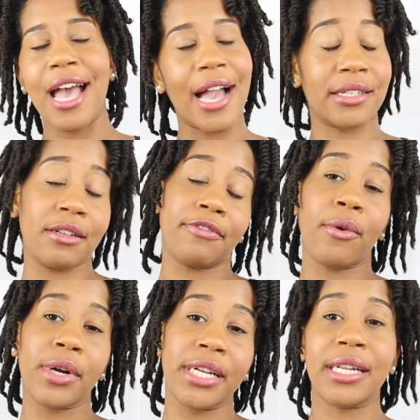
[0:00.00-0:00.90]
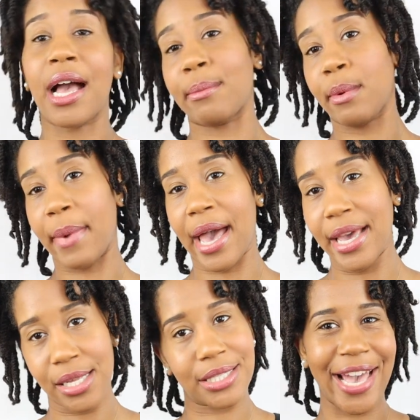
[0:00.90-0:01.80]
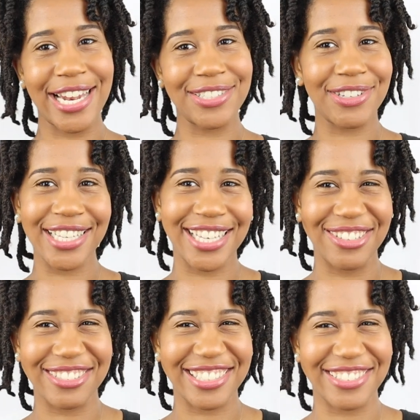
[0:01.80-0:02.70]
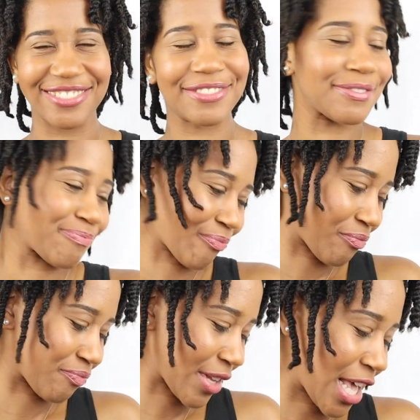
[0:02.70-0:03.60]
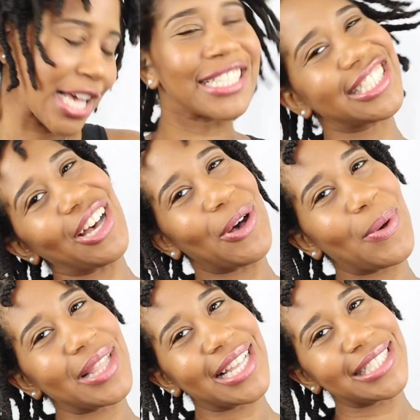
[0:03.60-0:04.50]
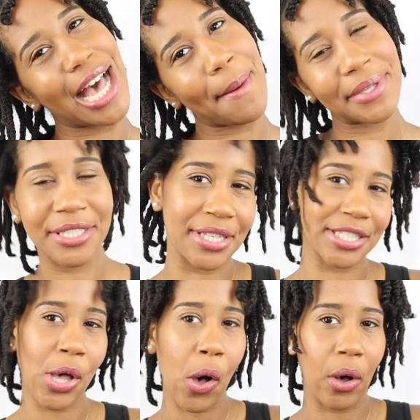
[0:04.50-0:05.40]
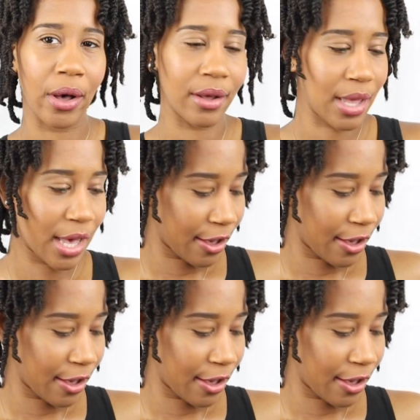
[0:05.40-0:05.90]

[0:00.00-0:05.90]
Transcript: I can afford it, I'm gonna buy it. And it's really cute too. So let's hop into this haul.